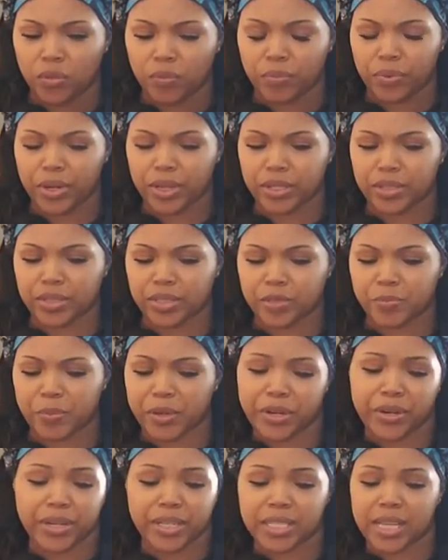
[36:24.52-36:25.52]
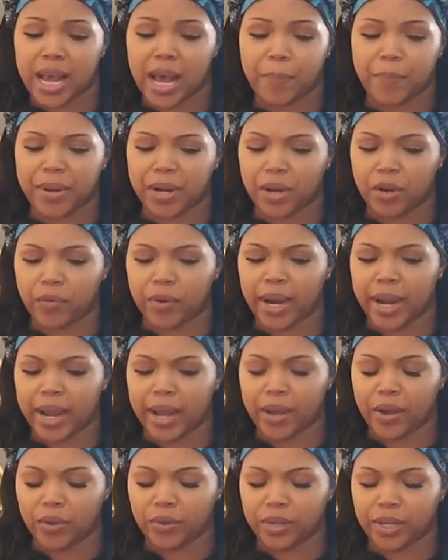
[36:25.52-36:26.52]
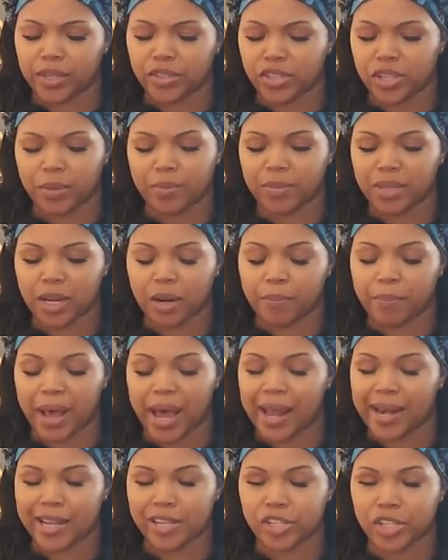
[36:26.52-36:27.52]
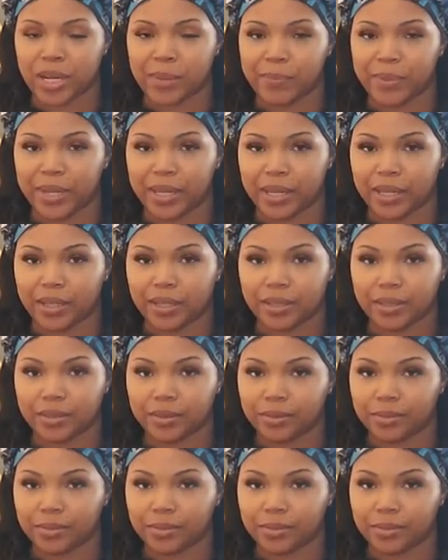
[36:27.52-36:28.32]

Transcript: But it's spirits hopping around. They're jump, their body jumping.